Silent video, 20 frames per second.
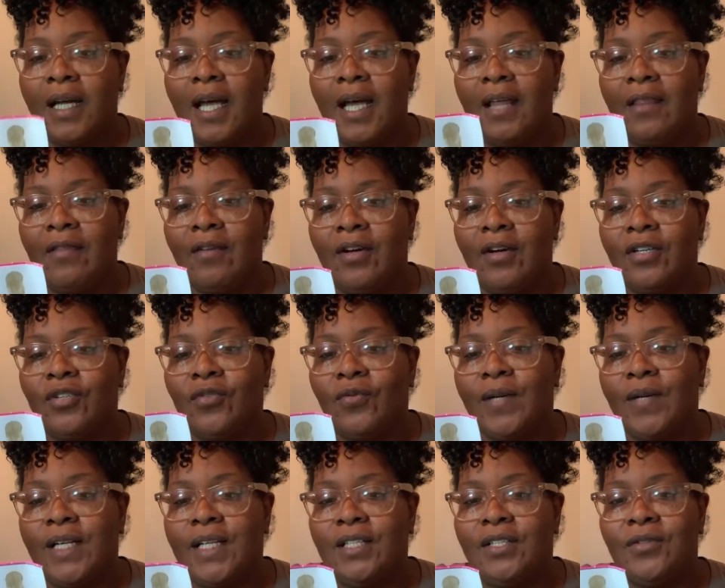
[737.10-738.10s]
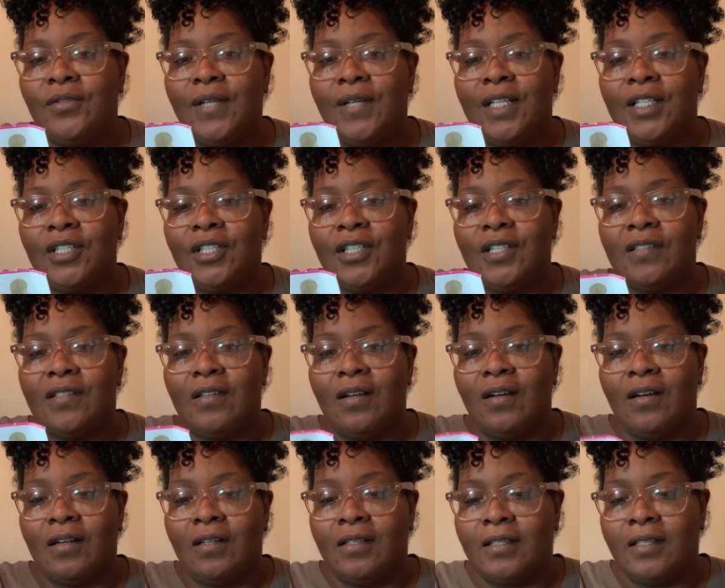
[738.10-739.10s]
And they're 22 inches
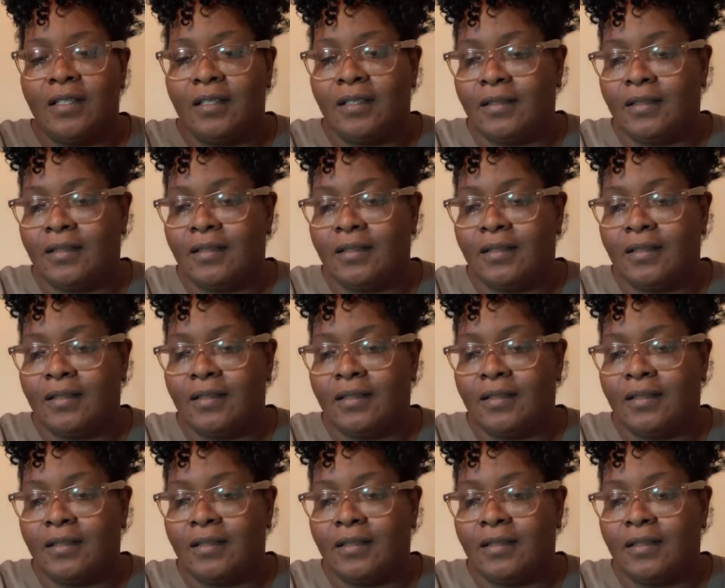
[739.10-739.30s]
long.